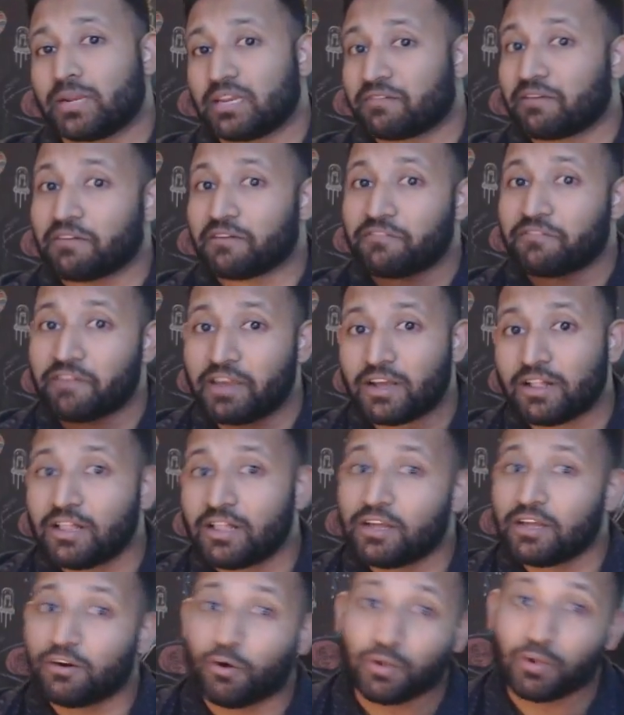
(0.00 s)
If I fail,
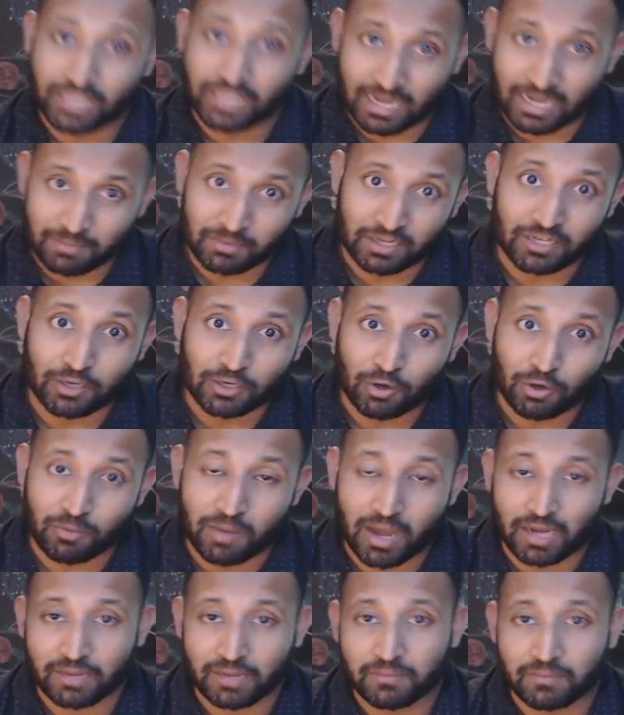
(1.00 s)
only I'm going to know
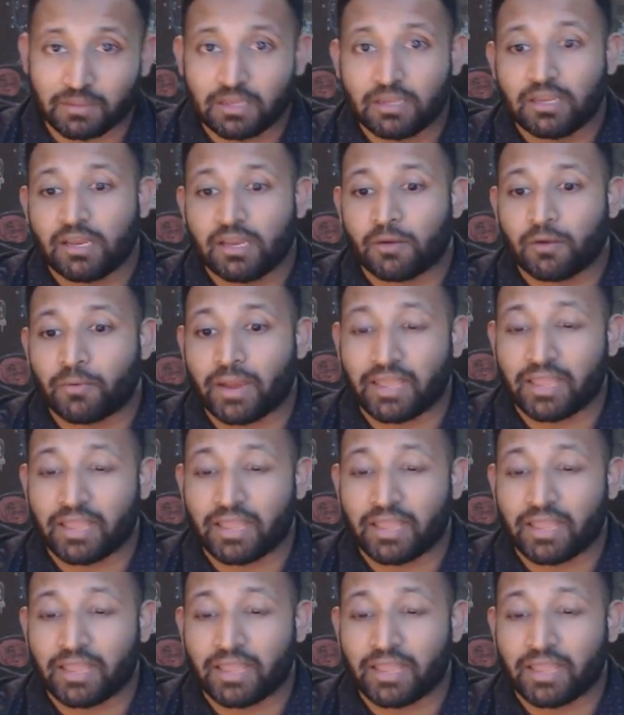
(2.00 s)
about it, right?